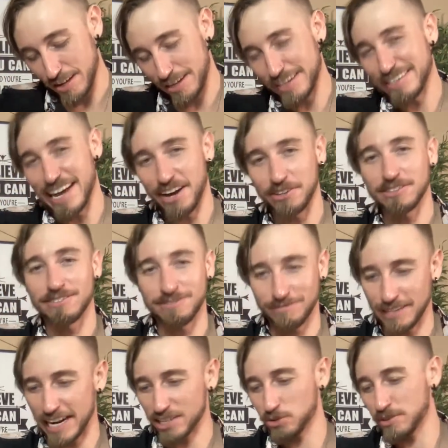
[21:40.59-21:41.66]
And now
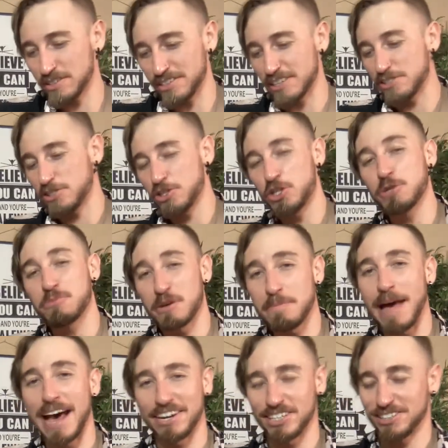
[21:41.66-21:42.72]
the next one, does humor
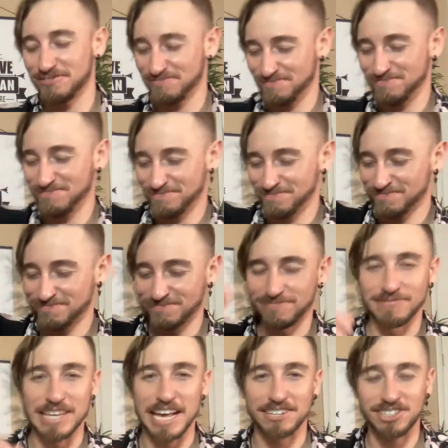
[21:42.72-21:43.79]
matter?
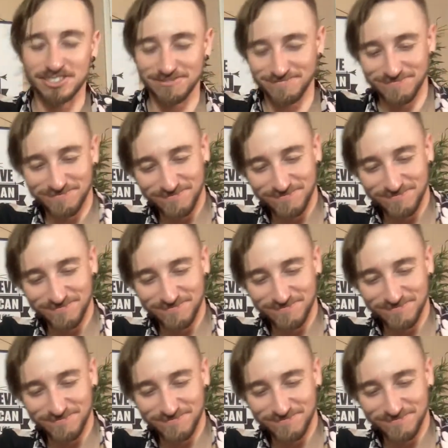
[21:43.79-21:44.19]
Yes.